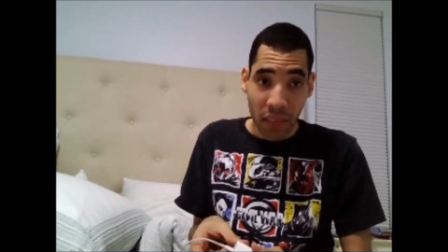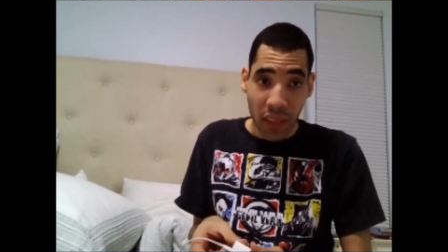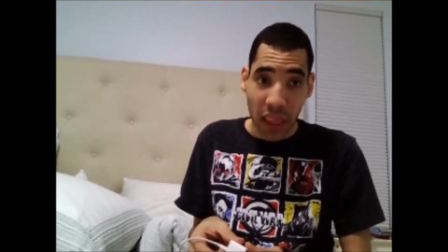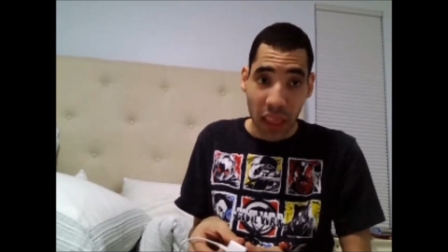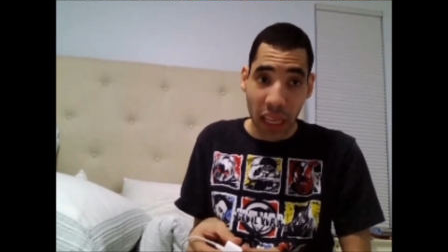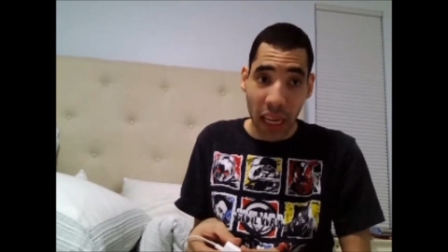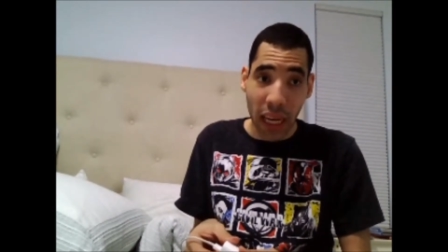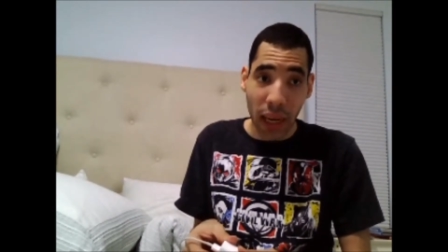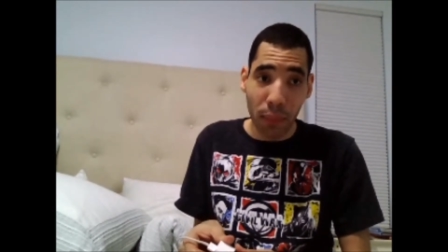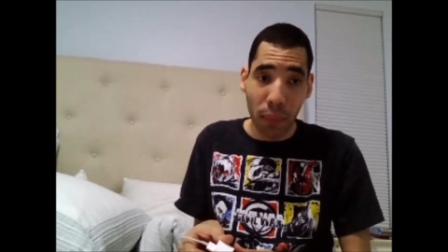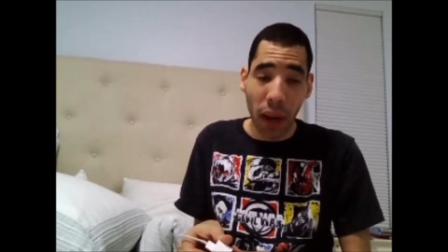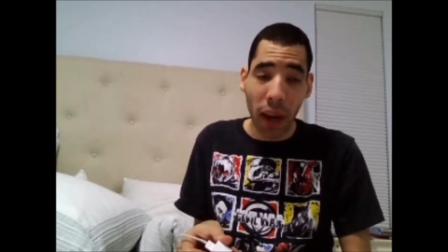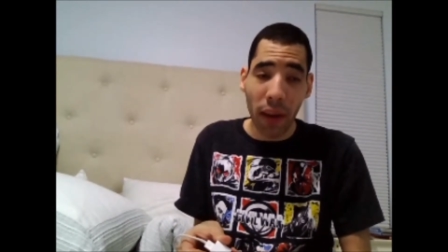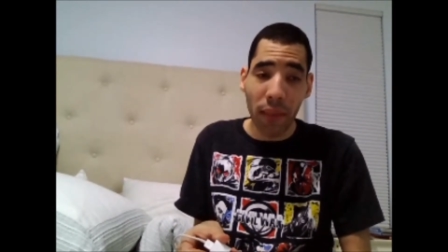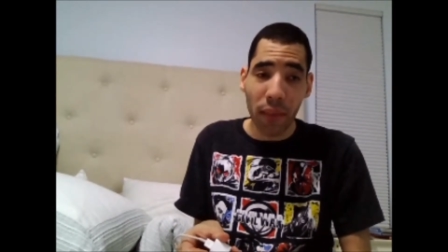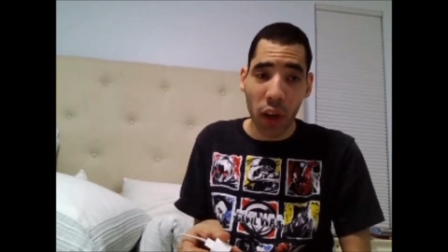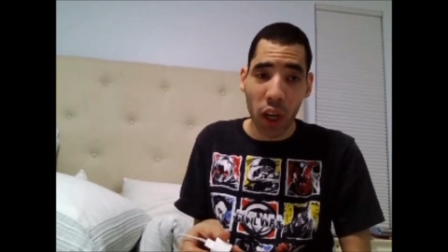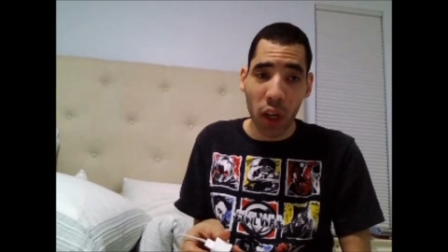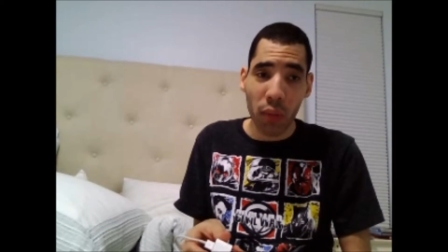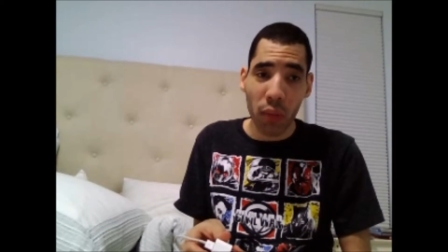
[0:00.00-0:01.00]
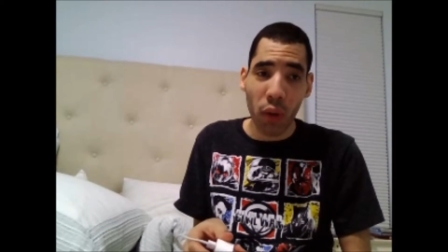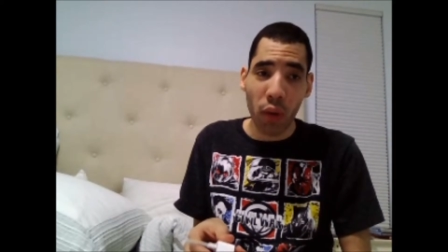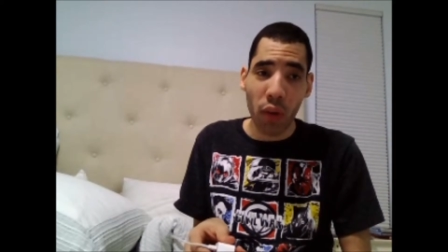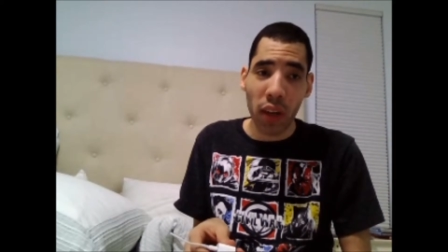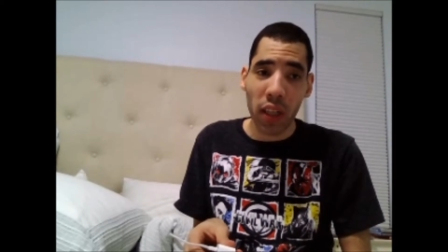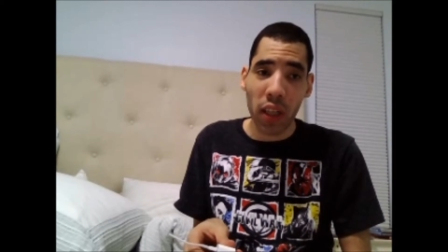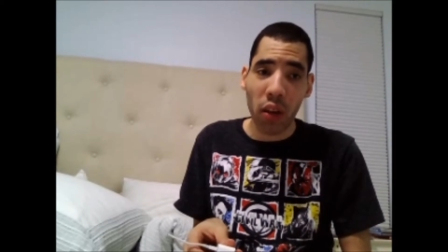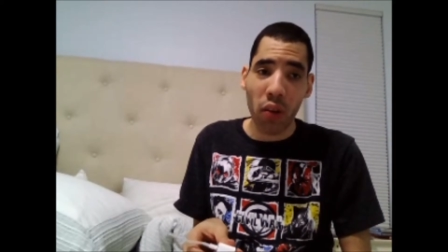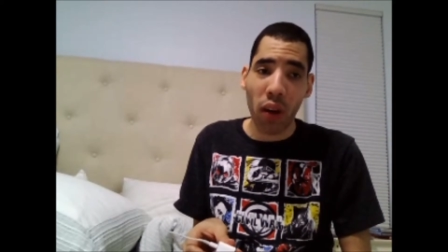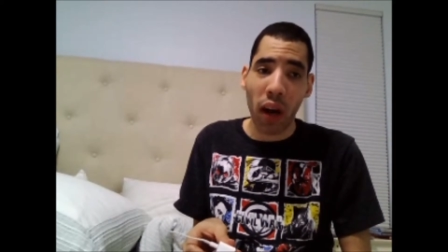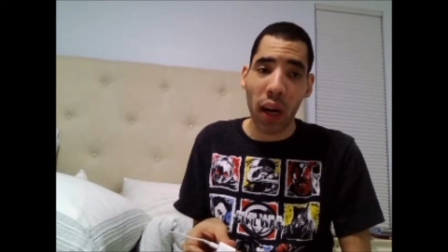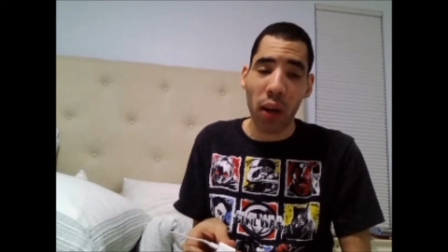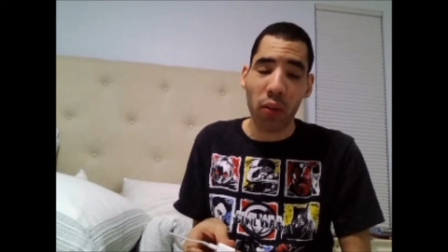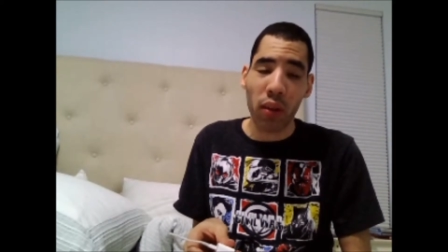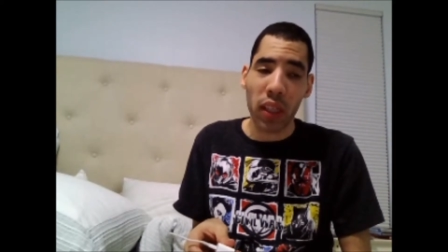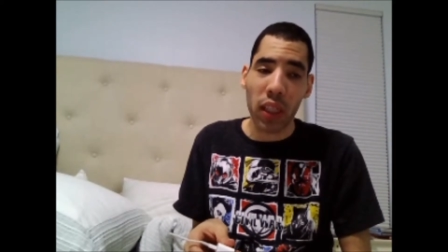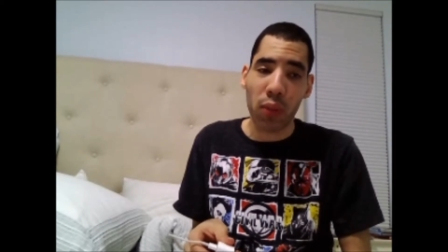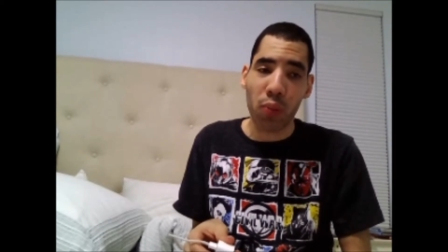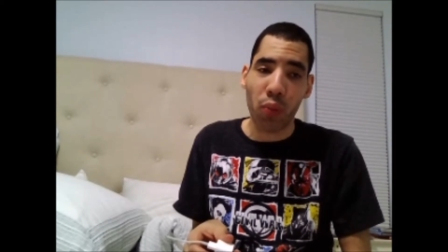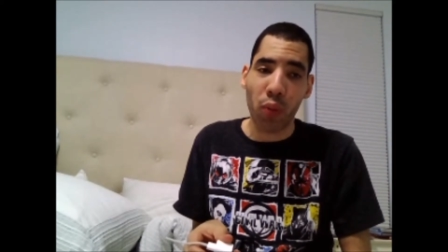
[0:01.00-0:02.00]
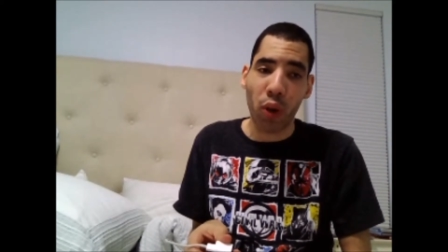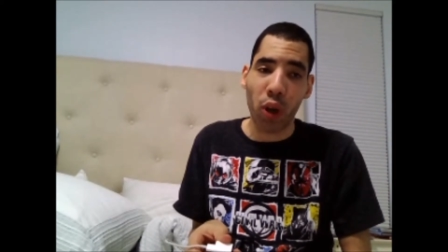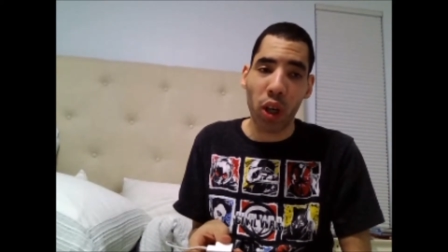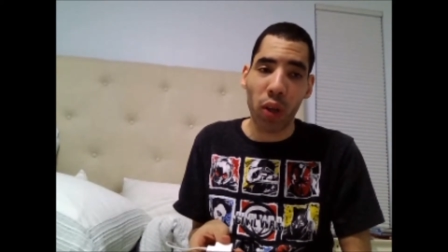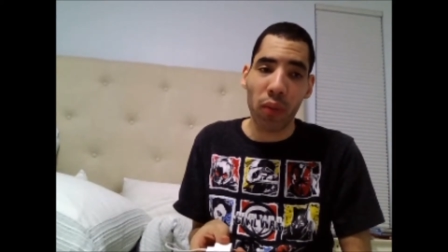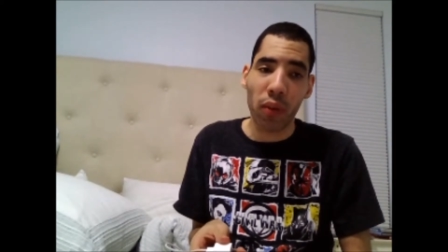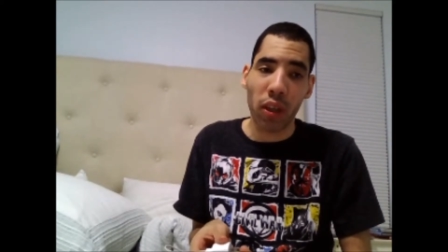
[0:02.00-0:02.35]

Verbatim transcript: The main villain of the movie, no, I don't get spoiled,